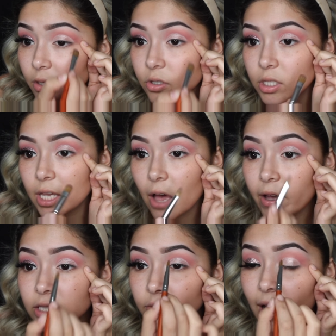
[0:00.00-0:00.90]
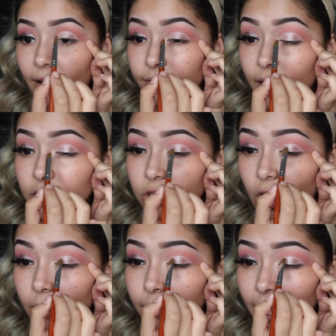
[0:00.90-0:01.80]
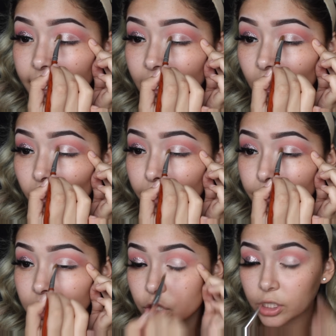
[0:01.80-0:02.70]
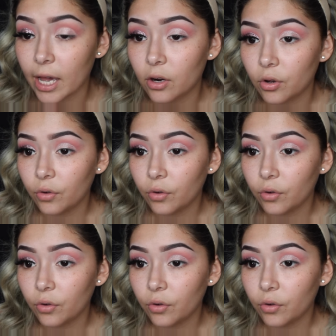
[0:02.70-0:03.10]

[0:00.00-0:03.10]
You see how I still have that sharp line, although I put shadow